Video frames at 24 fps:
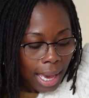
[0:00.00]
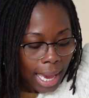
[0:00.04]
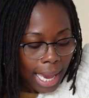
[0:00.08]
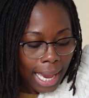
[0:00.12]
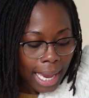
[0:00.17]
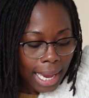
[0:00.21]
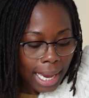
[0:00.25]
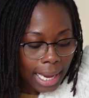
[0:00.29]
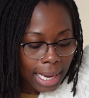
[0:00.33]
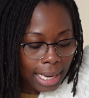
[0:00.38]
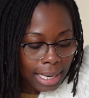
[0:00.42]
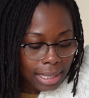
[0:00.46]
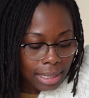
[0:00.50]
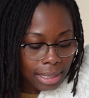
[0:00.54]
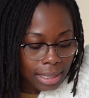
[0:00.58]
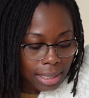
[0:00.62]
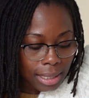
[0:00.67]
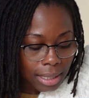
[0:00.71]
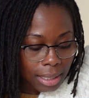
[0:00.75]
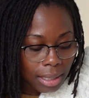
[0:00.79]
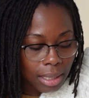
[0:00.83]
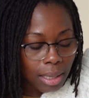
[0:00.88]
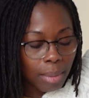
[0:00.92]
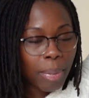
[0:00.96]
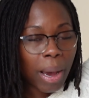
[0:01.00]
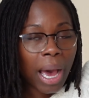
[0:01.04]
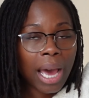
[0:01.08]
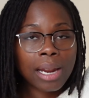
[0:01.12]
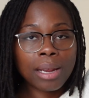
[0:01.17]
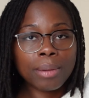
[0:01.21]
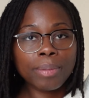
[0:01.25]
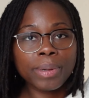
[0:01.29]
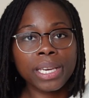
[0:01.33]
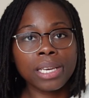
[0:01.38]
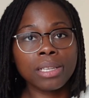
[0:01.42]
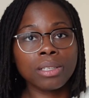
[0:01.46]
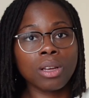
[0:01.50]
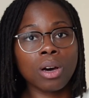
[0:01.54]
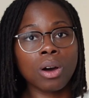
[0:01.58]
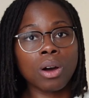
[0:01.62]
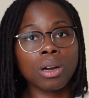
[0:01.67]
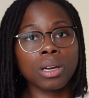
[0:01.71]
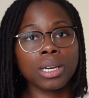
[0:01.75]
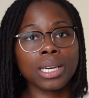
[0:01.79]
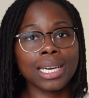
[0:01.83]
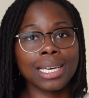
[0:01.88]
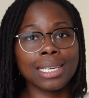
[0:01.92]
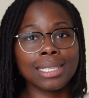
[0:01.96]
And the body being
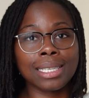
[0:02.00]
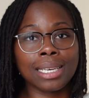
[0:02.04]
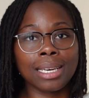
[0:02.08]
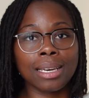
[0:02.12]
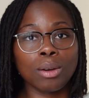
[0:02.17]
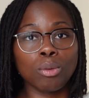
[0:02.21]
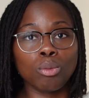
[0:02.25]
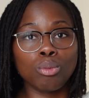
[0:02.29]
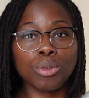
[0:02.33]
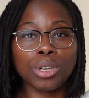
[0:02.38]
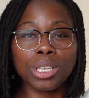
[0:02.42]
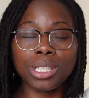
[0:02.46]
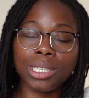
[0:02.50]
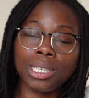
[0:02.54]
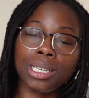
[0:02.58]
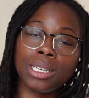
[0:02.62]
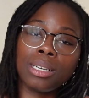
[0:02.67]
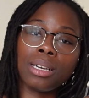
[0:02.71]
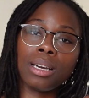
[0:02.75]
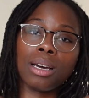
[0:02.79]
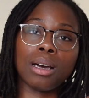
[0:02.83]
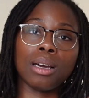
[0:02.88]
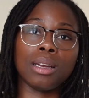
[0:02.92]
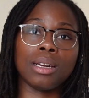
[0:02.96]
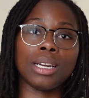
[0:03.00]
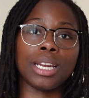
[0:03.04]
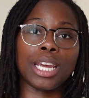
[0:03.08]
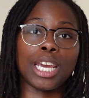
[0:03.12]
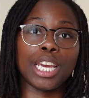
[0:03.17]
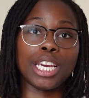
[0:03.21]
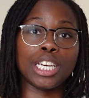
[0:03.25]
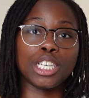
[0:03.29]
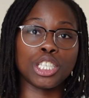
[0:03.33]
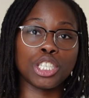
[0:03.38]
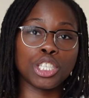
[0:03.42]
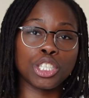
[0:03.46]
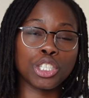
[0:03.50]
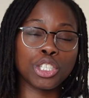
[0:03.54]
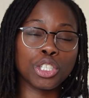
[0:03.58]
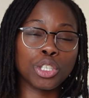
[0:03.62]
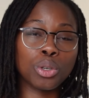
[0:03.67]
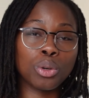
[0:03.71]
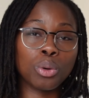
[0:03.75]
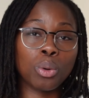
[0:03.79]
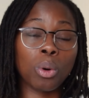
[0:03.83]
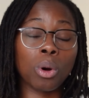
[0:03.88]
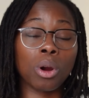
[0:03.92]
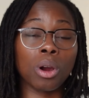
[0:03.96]
long isn't really an
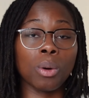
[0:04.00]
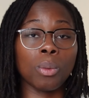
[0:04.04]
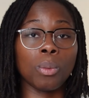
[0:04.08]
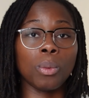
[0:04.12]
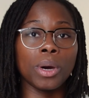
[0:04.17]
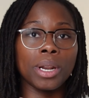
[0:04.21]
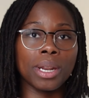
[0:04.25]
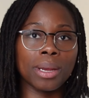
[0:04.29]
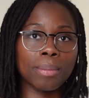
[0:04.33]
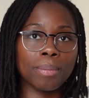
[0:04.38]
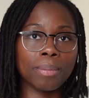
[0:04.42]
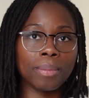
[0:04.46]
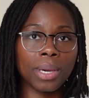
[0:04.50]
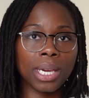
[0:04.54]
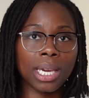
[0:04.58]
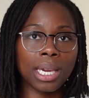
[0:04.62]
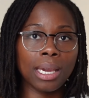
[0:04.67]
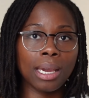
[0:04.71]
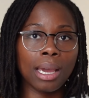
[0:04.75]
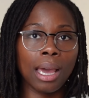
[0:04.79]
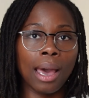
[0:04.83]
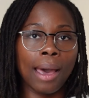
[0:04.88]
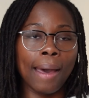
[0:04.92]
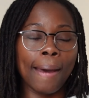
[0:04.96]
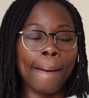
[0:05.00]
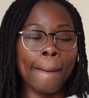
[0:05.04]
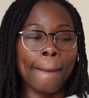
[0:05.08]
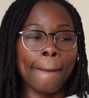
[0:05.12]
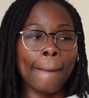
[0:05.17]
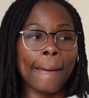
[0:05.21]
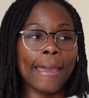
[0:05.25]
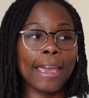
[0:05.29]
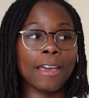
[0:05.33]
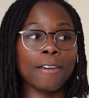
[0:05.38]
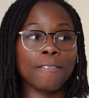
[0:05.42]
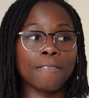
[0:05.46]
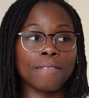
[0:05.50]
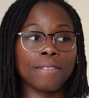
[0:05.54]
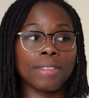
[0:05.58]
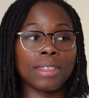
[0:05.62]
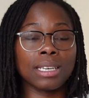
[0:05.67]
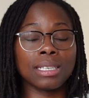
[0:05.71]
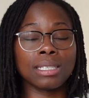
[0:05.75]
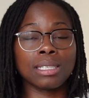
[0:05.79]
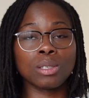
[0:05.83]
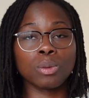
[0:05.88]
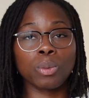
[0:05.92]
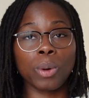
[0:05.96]
issue, or it wouldn't be if
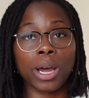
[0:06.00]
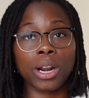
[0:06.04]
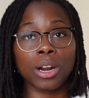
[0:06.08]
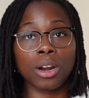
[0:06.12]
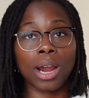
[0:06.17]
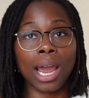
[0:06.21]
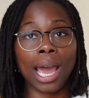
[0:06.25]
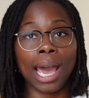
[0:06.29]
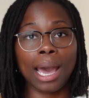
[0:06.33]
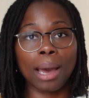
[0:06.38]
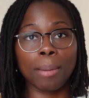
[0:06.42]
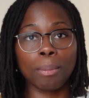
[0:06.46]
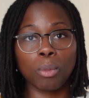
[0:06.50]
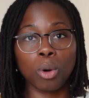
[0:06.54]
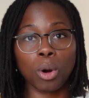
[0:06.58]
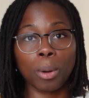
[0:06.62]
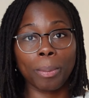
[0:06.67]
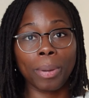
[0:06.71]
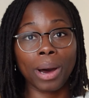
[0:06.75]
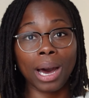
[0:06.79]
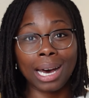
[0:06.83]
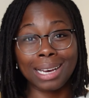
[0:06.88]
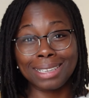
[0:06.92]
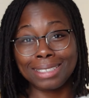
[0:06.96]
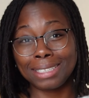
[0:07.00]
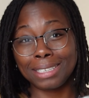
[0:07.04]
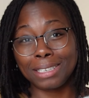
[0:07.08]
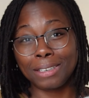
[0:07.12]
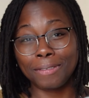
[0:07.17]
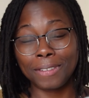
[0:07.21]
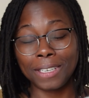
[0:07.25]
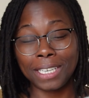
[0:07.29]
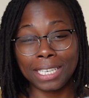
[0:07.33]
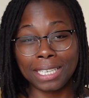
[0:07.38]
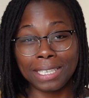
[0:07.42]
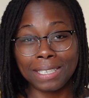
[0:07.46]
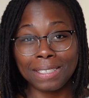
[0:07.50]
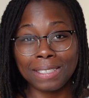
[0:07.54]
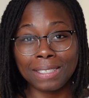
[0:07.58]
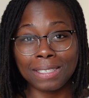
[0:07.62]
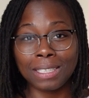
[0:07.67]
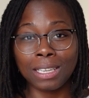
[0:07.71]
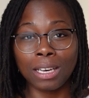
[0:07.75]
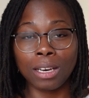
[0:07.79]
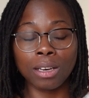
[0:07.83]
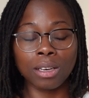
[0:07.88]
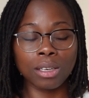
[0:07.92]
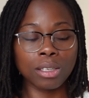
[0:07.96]
this sweater had more positive
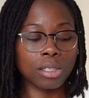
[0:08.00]
ease.